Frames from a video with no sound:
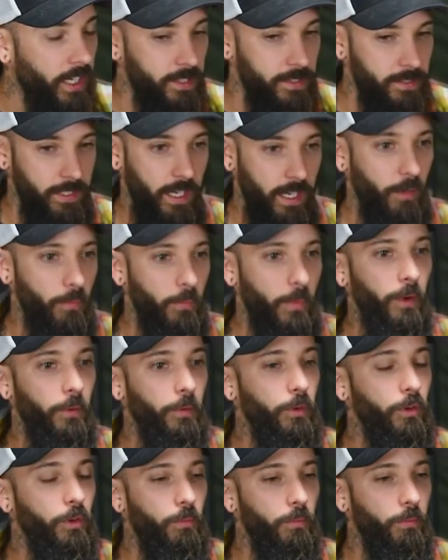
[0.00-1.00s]
I sat in my
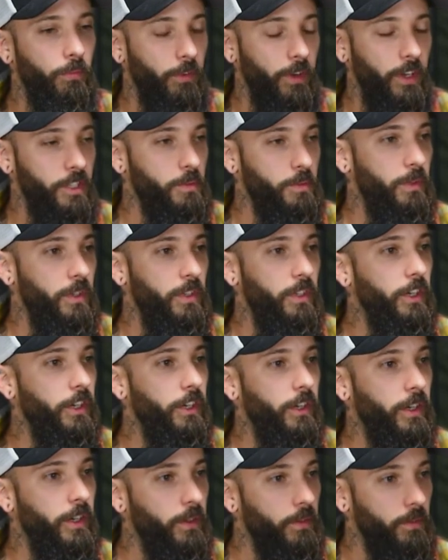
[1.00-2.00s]
room freshman
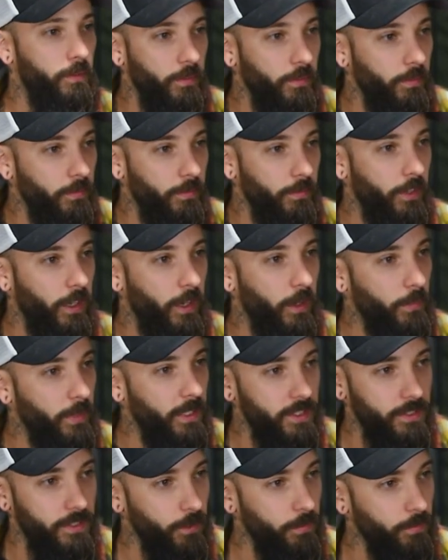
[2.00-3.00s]
year and taught
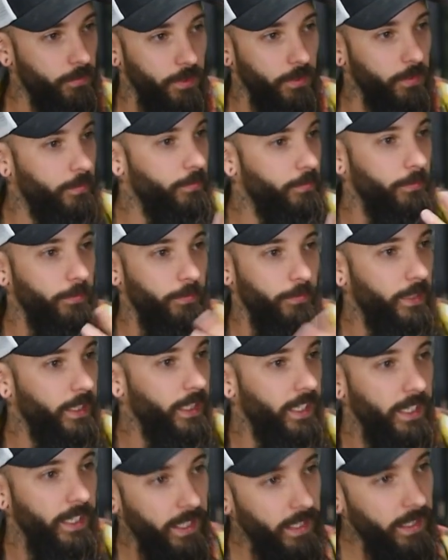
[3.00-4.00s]
myself to...
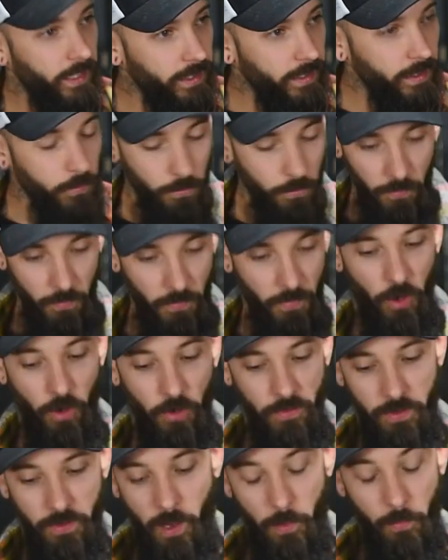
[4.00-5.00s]

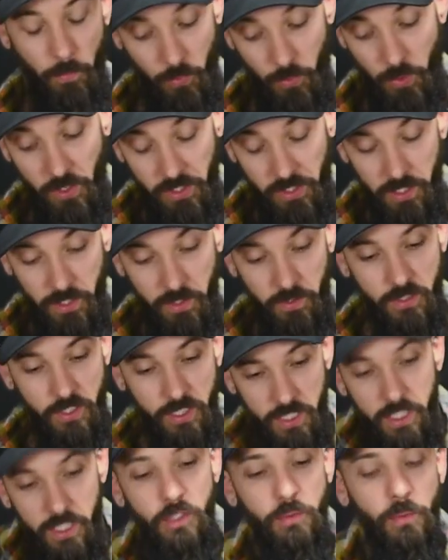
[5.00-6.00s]
I really didn't
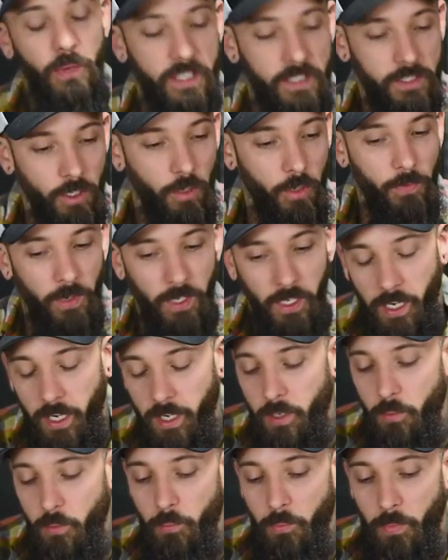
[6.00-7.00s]
teach myself. I
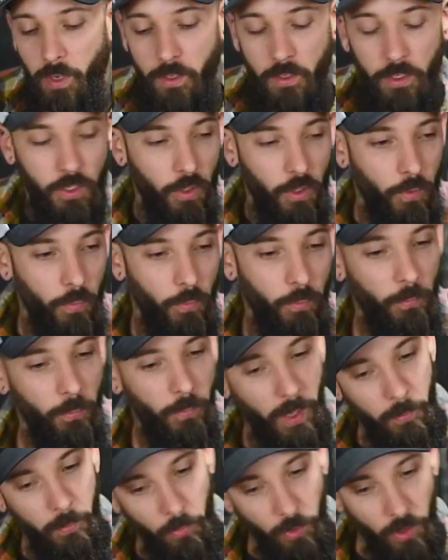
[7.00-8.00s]
kind of,
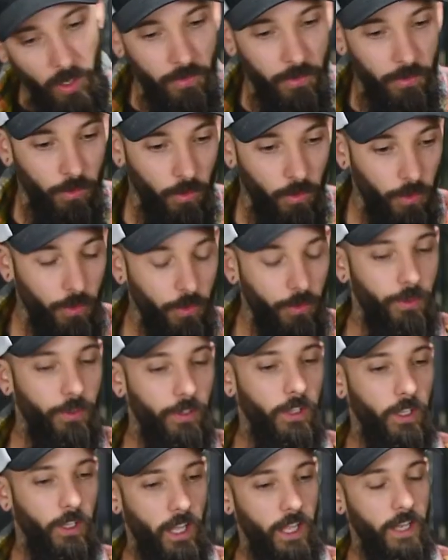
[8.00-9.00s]
my brother
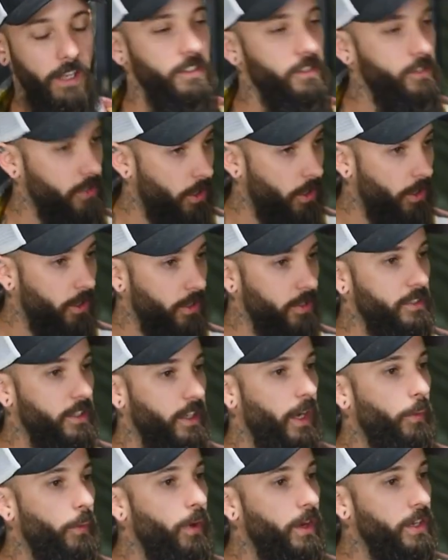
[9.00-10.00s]
learned a lot of songs
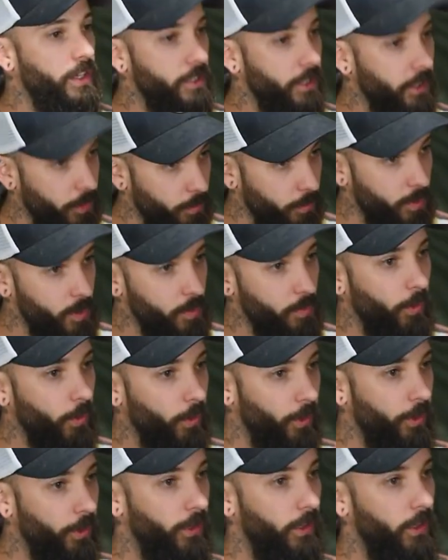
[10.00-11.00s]
and I watched other people
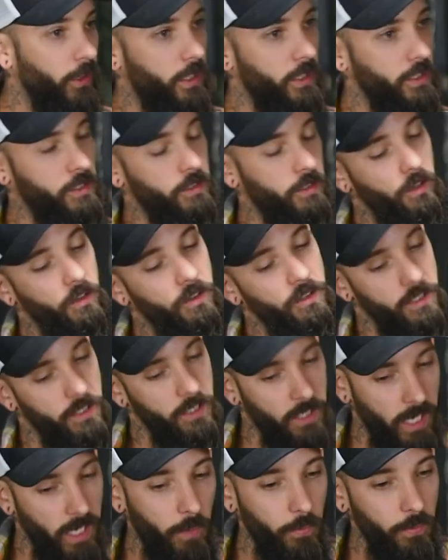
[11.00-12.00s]
learn a lot of songs. And
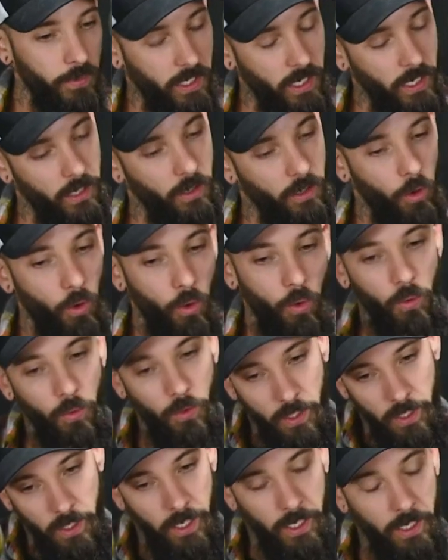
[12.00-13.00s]
then I would kind of,
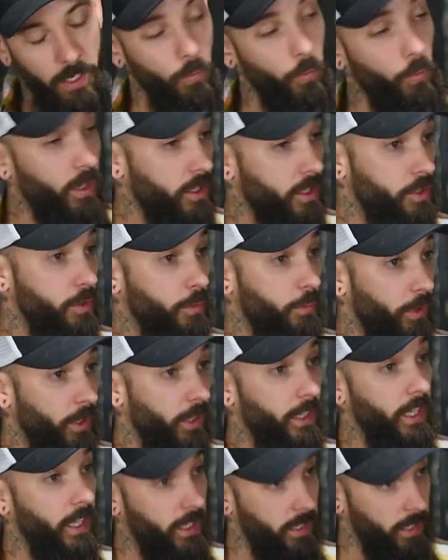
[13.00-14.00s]
okay, I can watch you
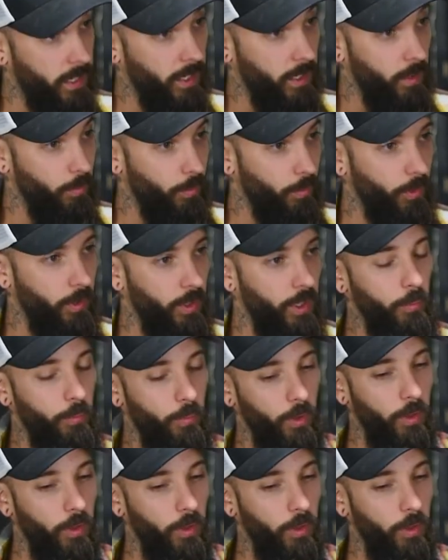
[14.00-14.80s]
play that and I can play it.